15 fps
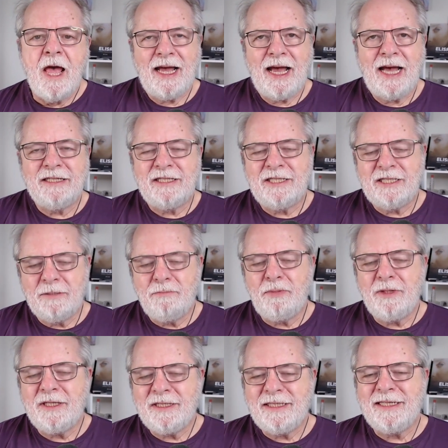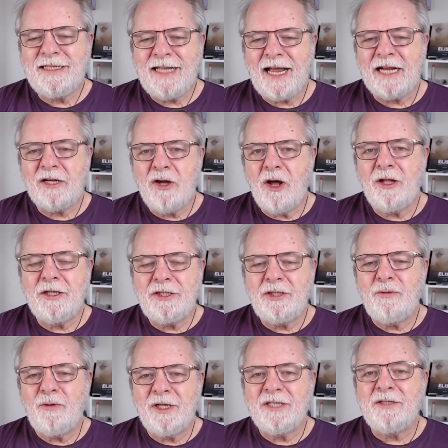As simple as the technology
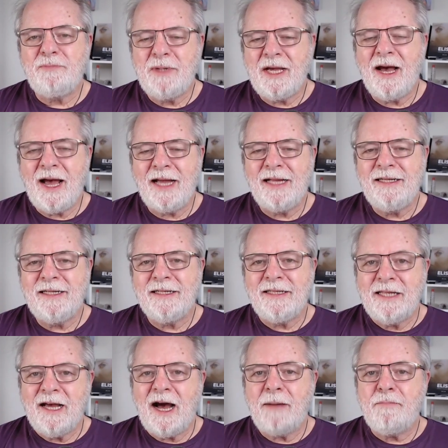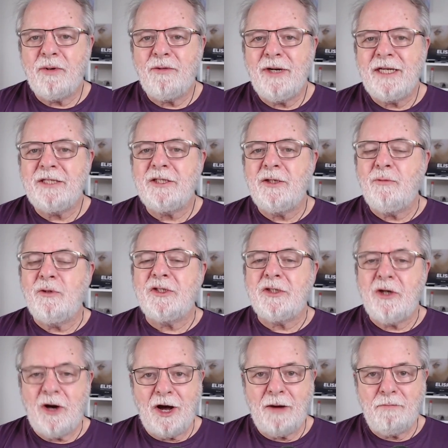was behind it, the operation was
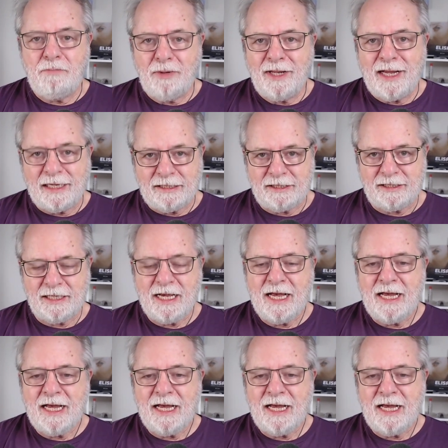complex.